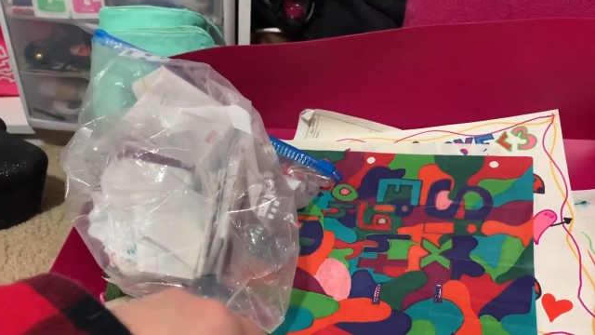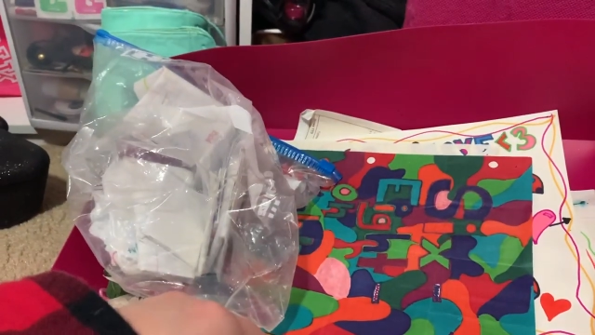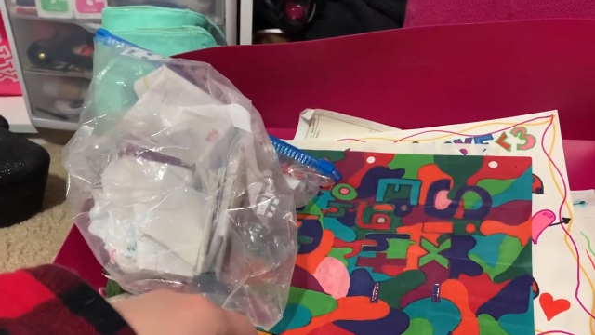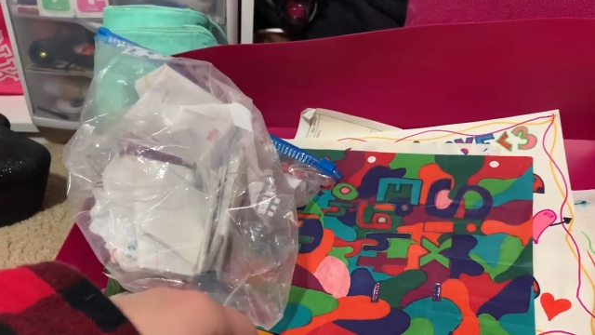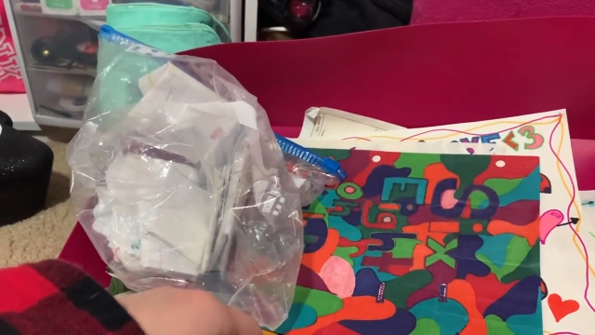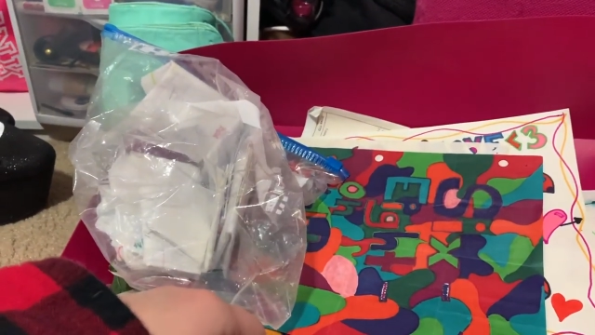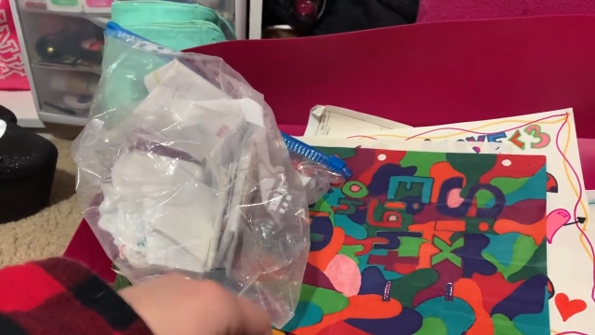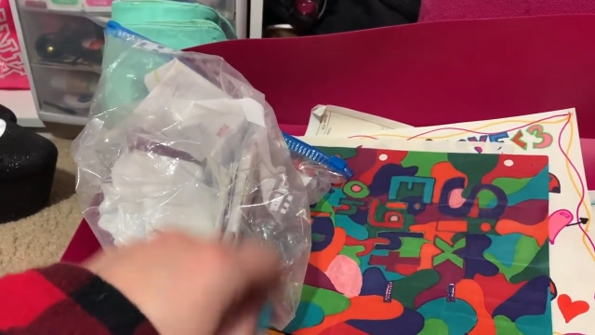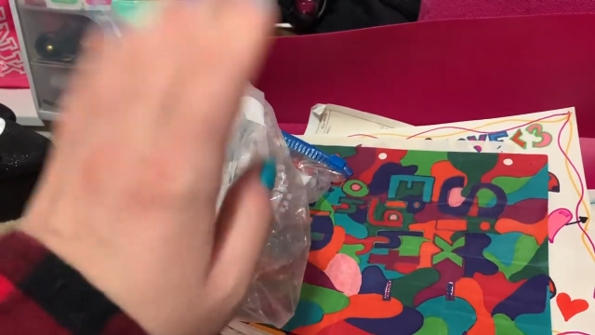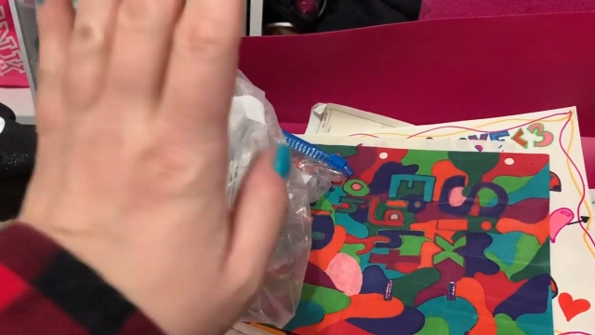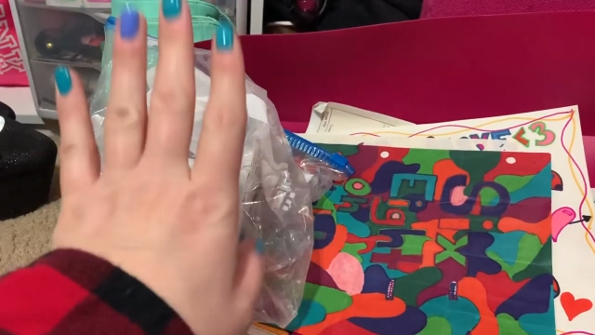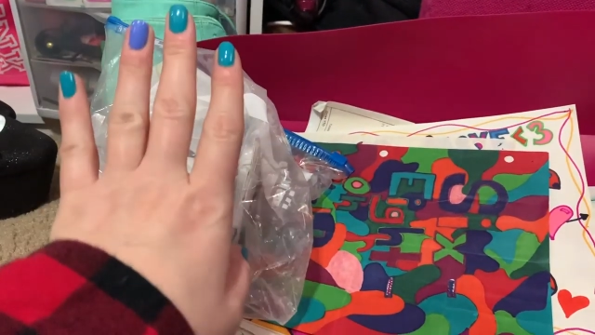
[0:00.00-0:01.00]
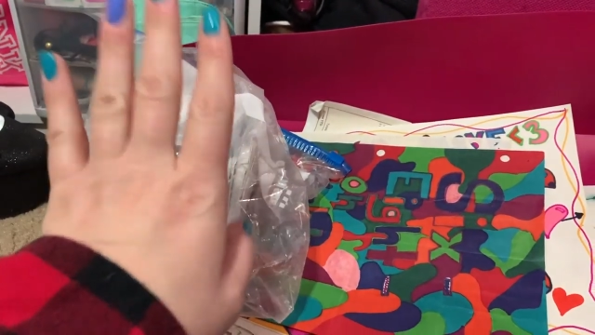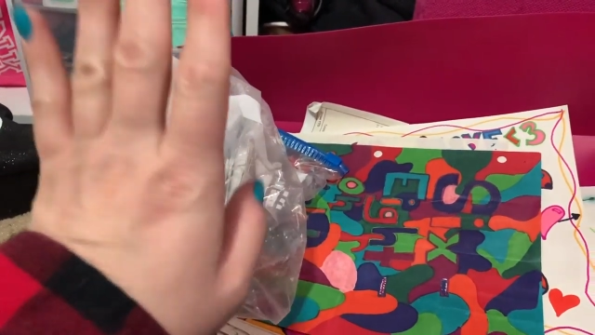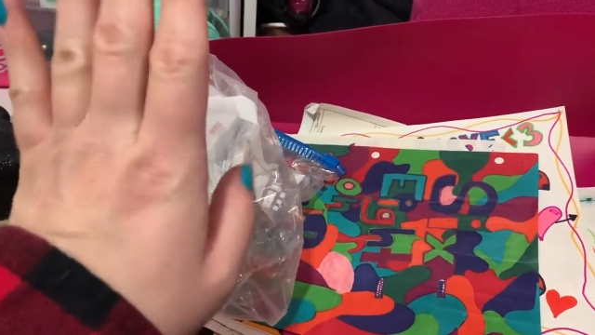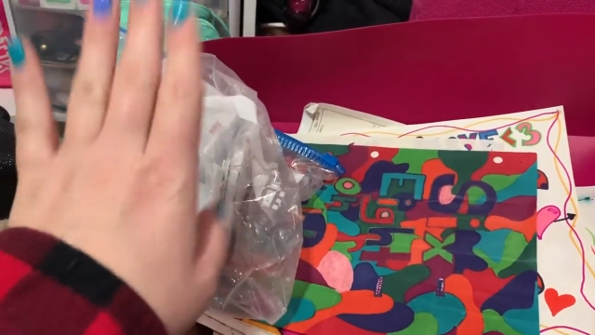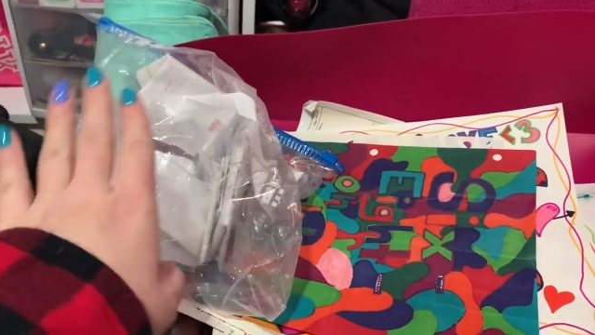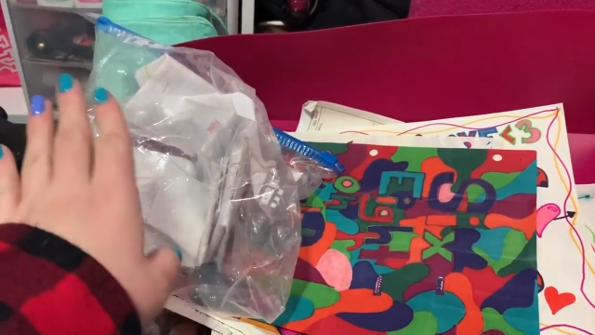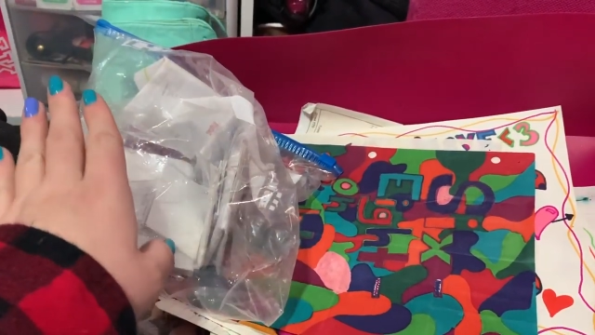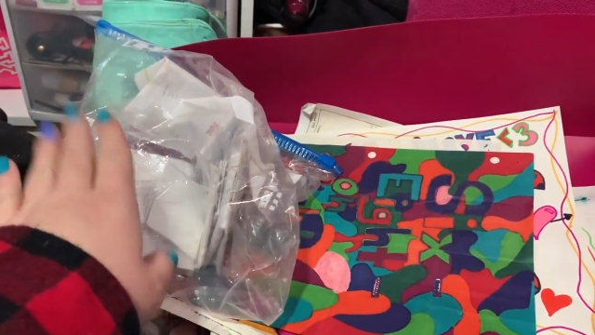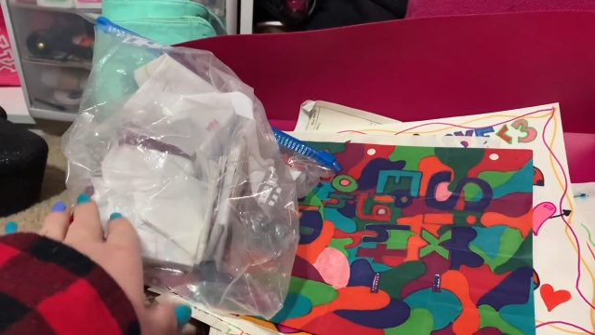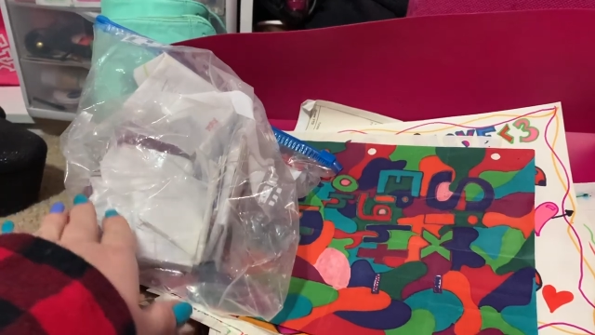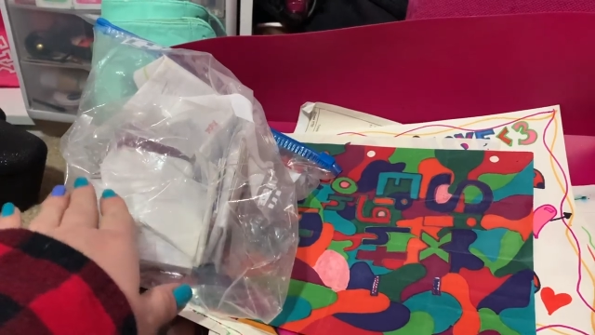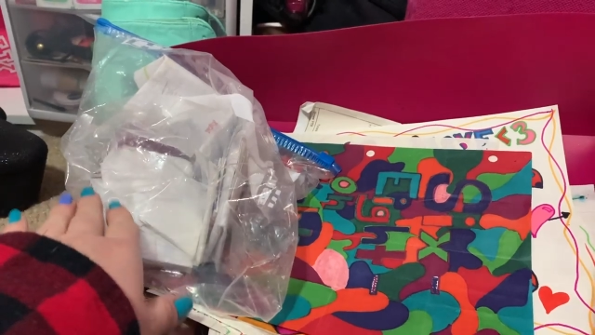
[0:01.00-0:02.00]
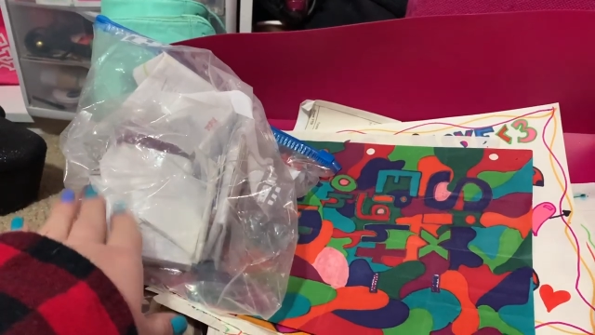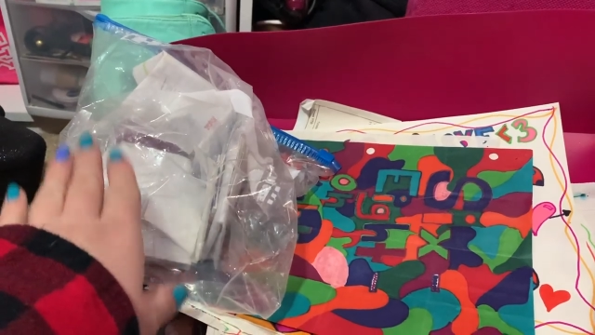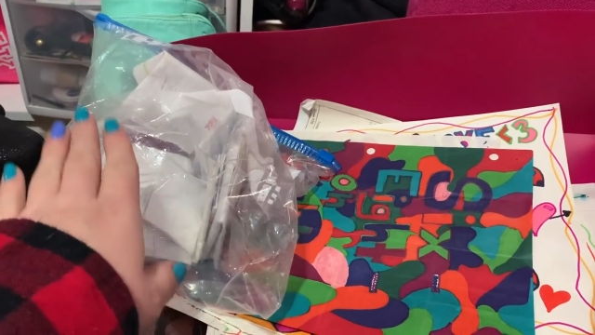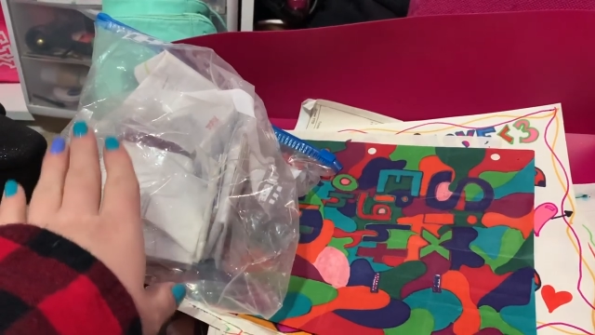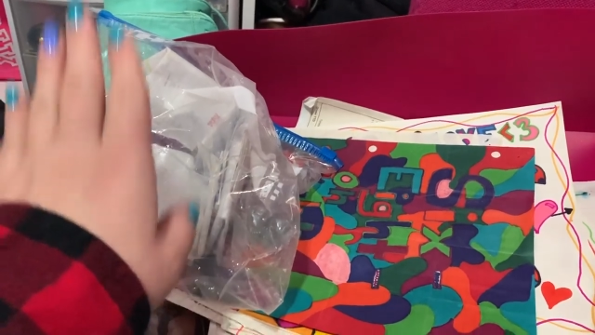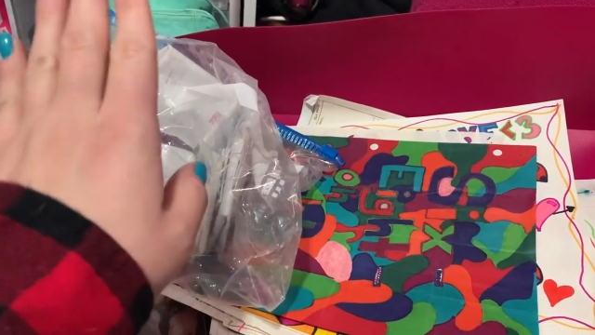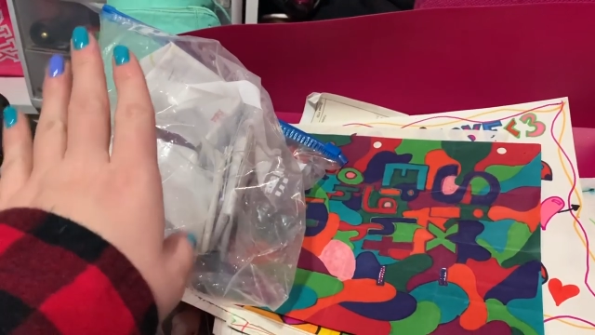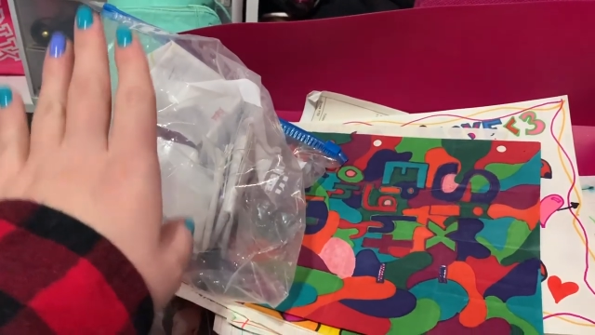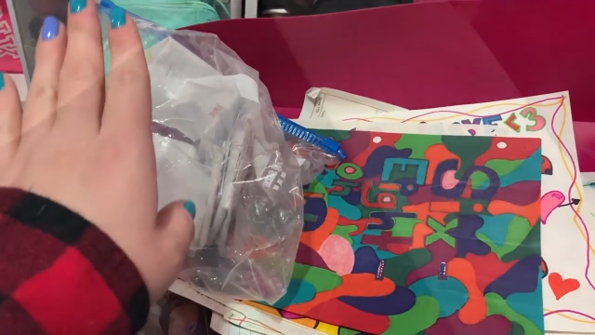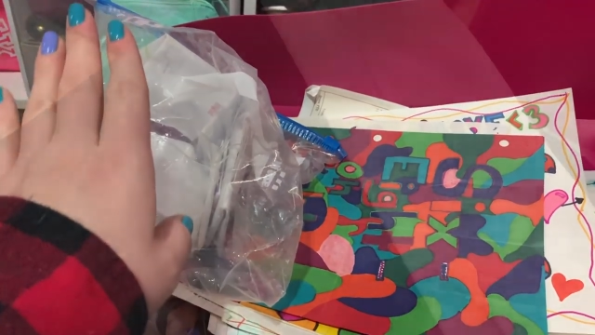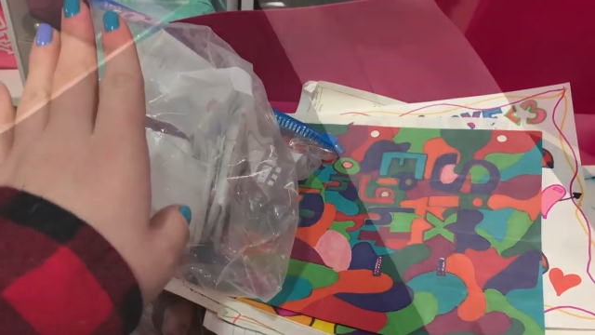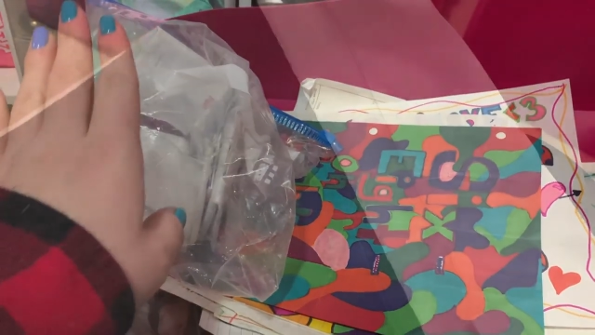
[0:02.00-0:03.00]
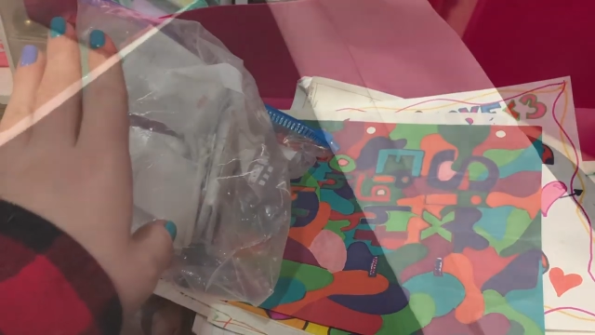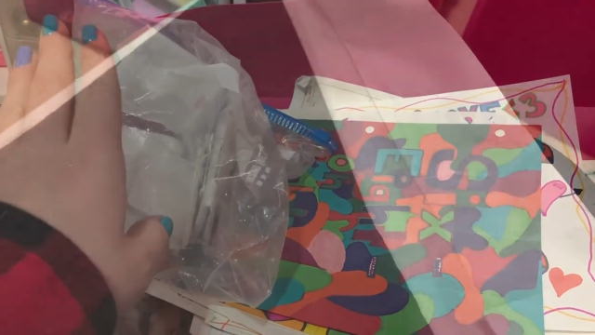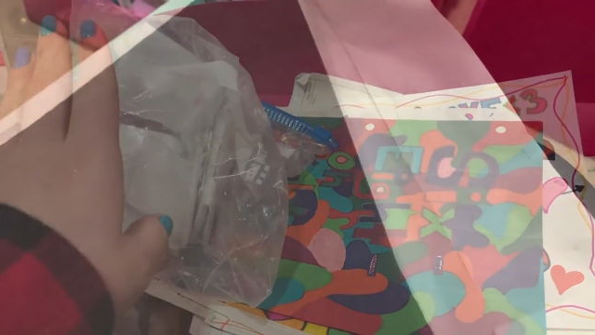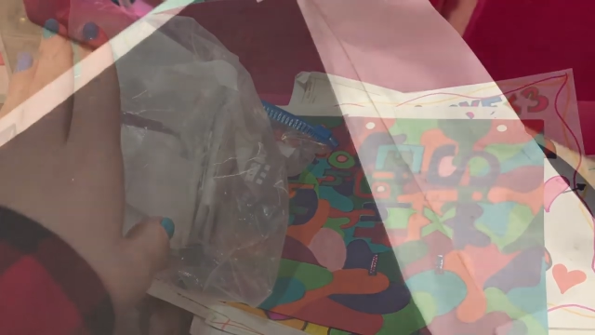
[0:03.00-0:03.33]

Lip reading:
[unreadable: no face in view]